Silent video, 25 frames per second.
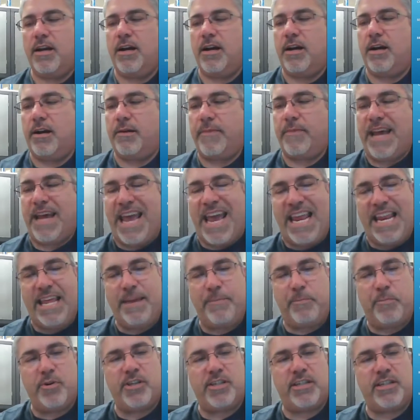
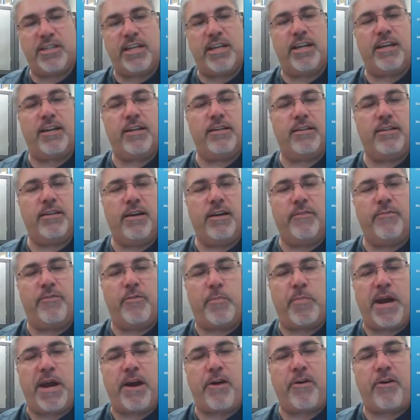80% of
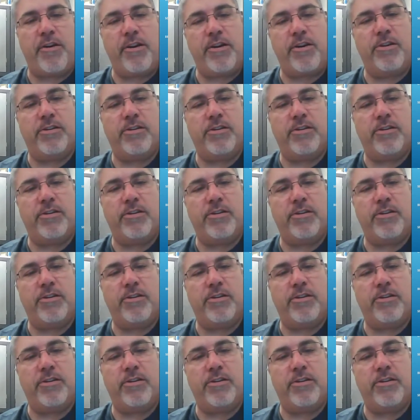the power you're